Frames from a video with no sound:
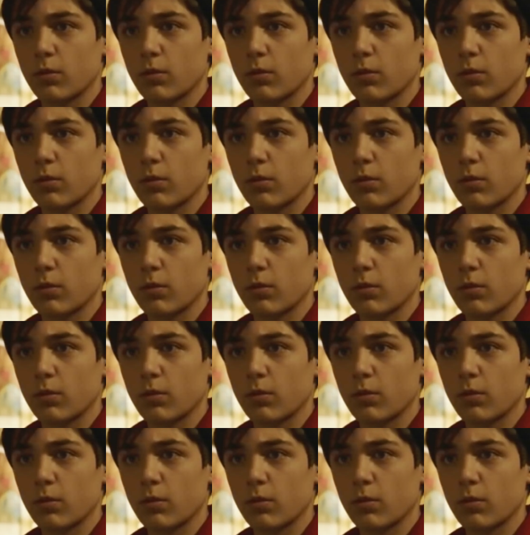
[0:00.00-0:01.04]

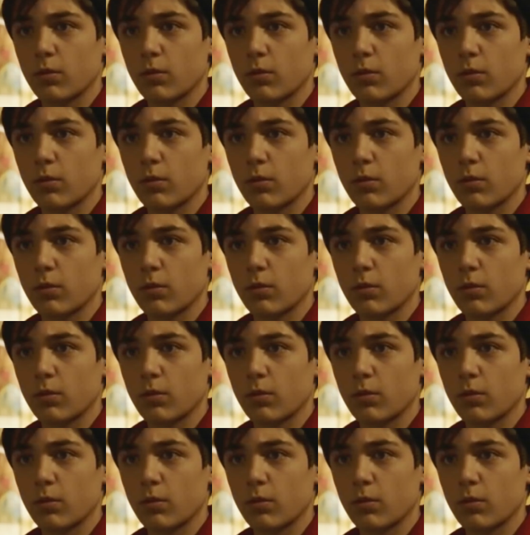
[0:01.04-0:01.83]
[no speech]